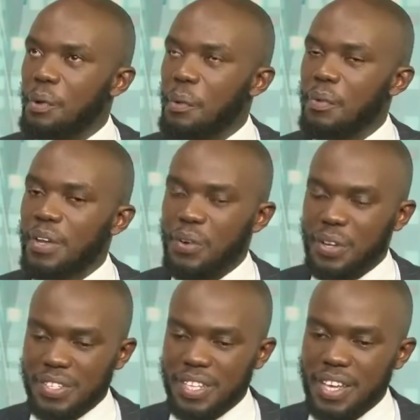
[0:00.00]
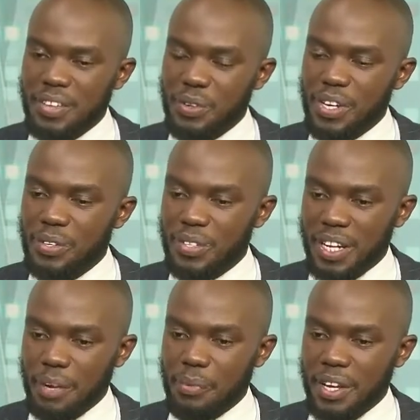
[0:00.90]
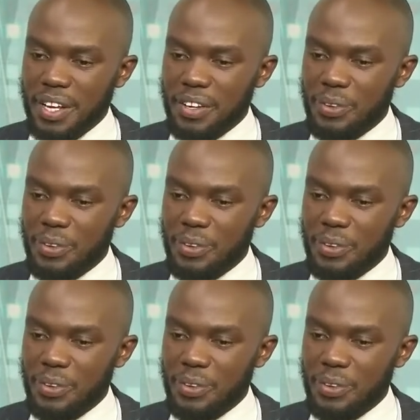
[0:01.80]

probably when you're saying you need to take a break,